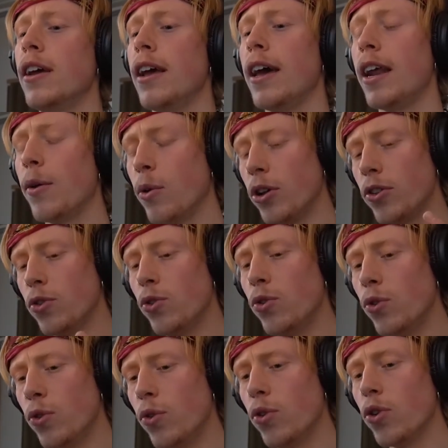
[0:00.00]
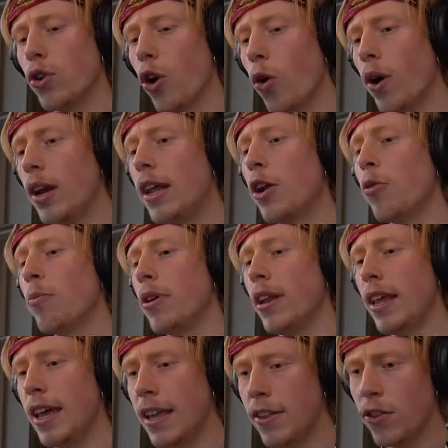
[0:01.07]
And I want to go a little bit
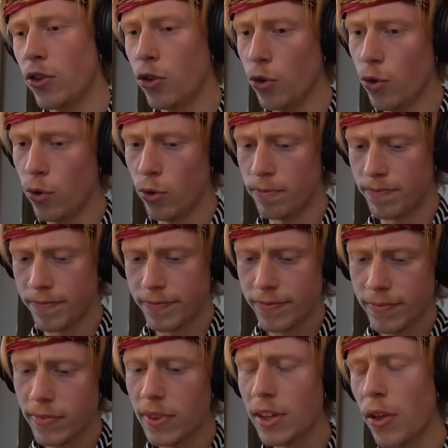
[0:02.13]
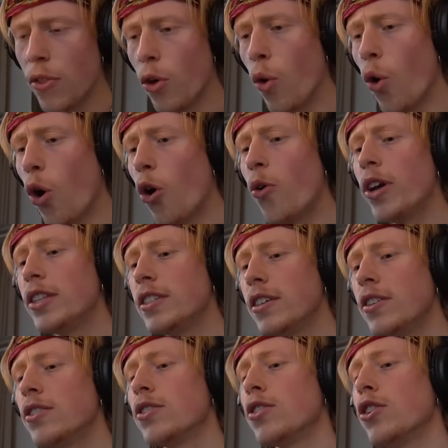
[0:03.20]
into the
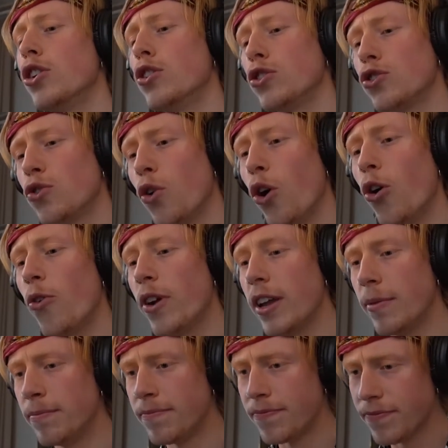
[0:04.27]
origins story